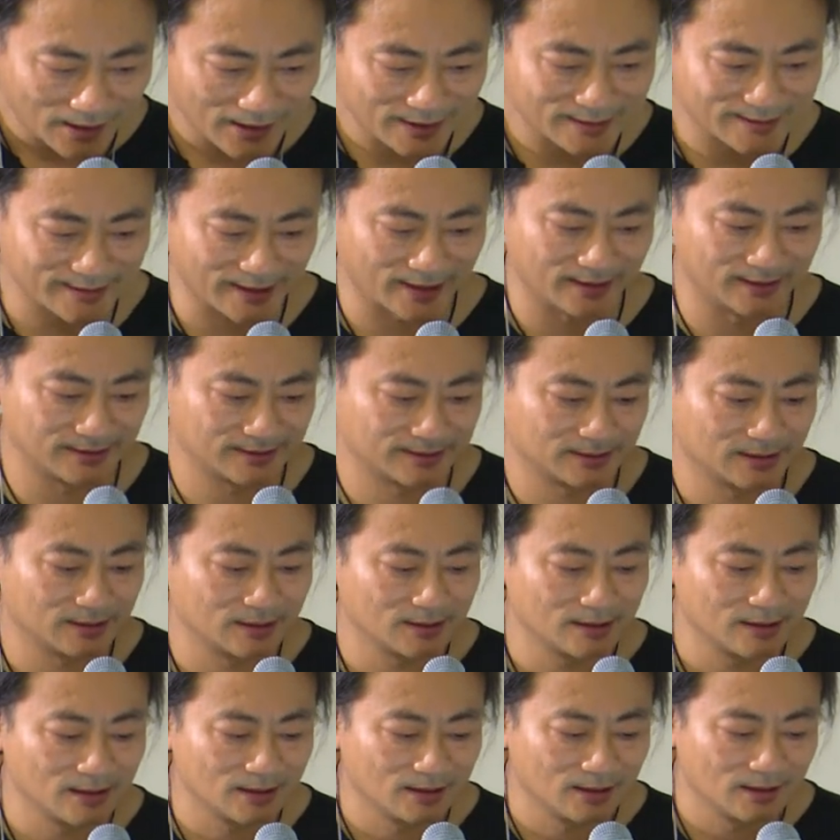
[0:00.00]
it says,
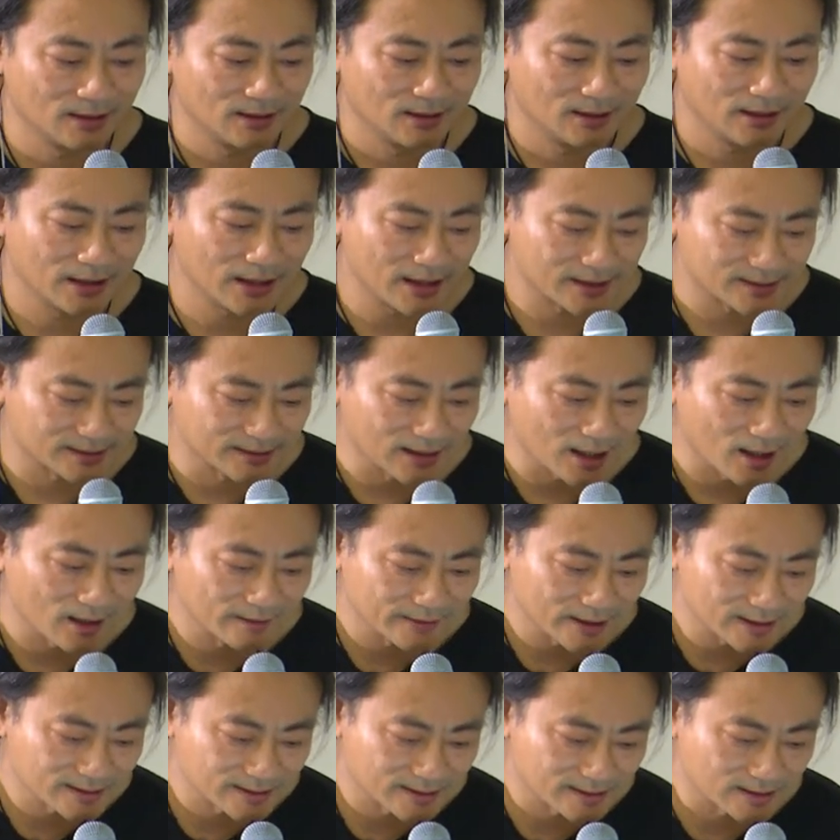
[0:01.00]
It is
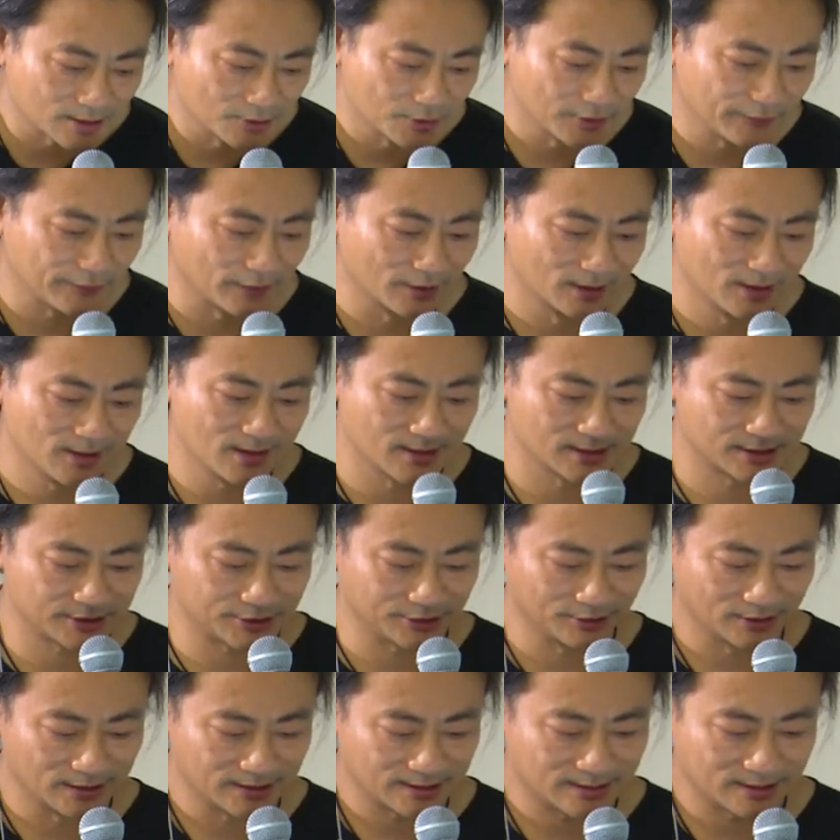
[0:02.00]
not necessary for us
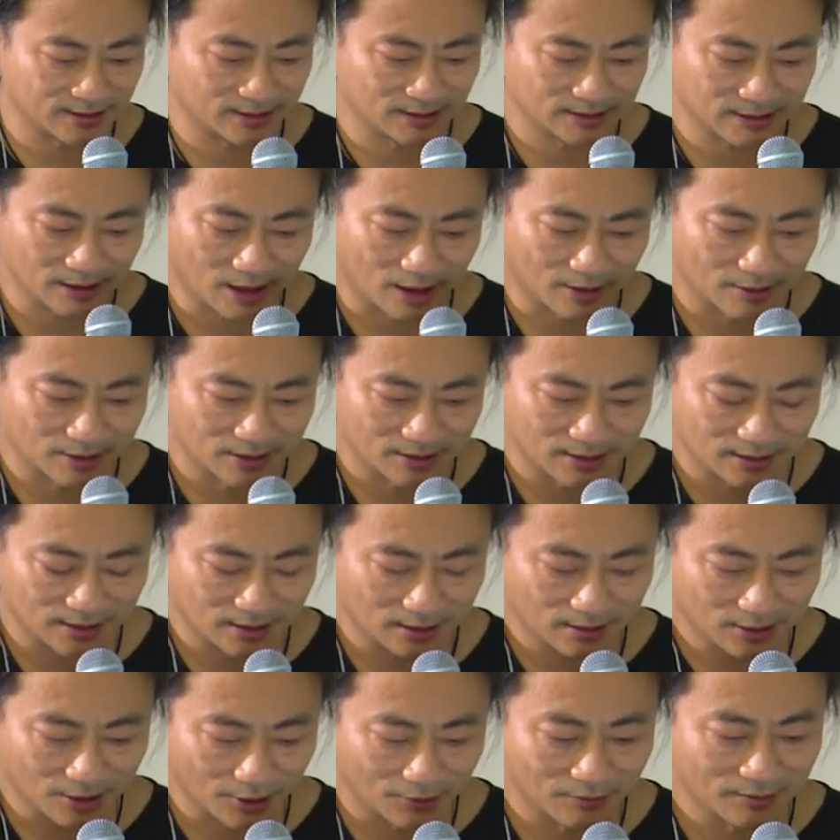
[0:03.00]
to assert our
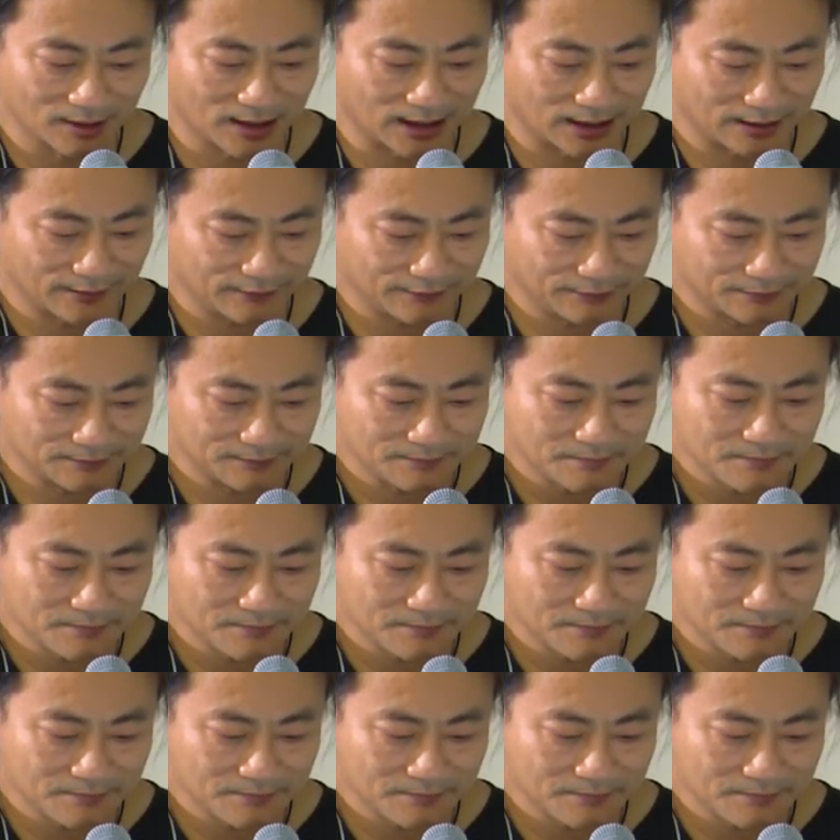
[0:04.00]
own life,